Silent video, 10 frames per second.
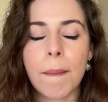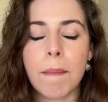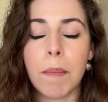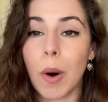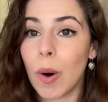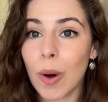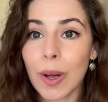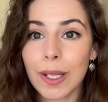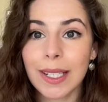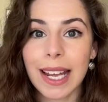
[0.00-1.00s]

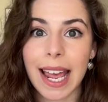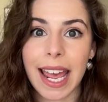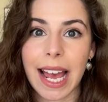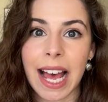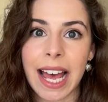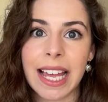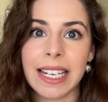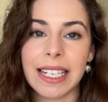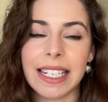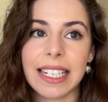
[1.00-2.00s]
bold
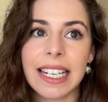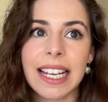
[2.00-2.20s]
and